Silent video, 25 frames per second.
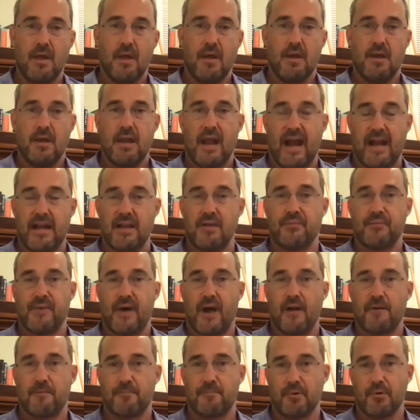
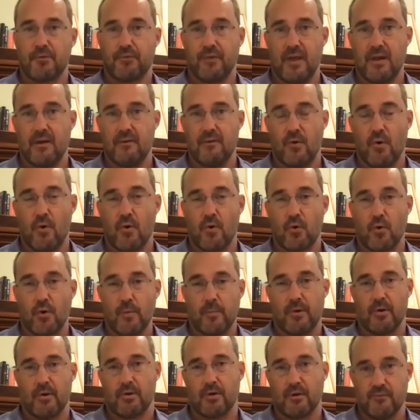95% of all
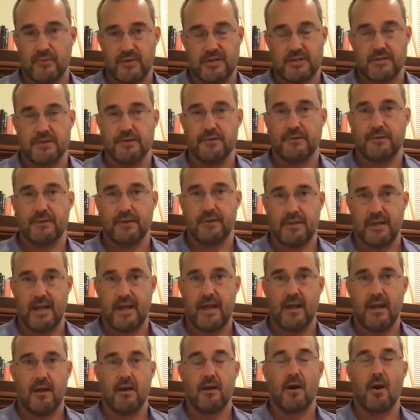criminal convictions
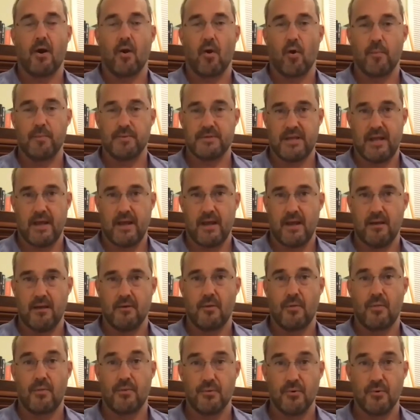today are
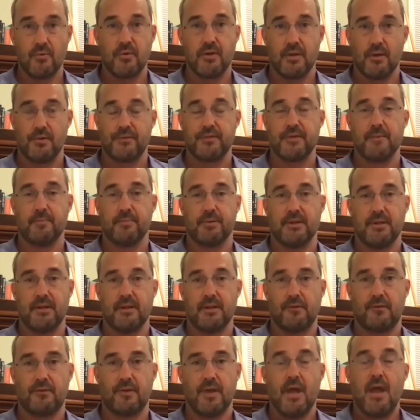obtained through guilty
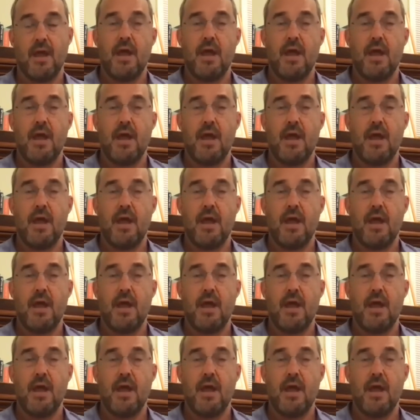pleas.